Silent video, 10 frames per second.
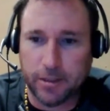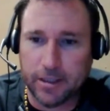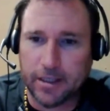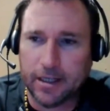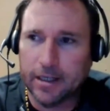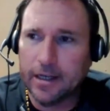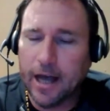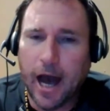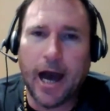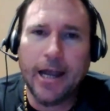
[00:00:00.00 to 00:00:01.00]
But like,
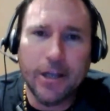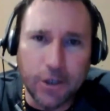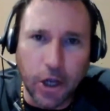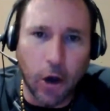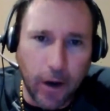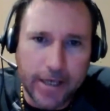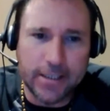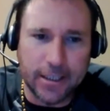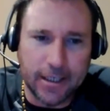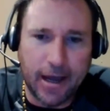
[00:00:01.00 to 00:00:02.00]
I had no
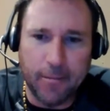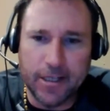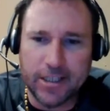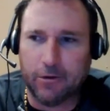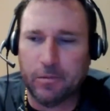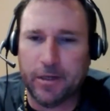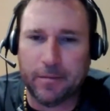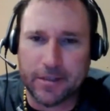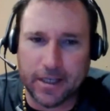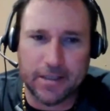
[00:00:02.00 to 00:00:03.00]
idea how much I would be
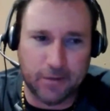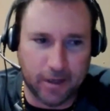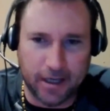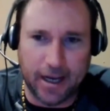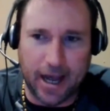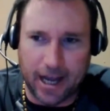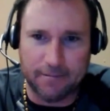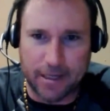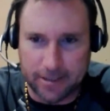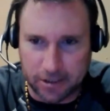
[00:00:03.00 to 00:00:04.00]
obsessed with like
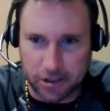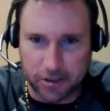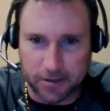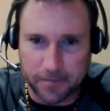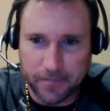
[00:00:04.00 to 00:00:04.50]
iMessenger.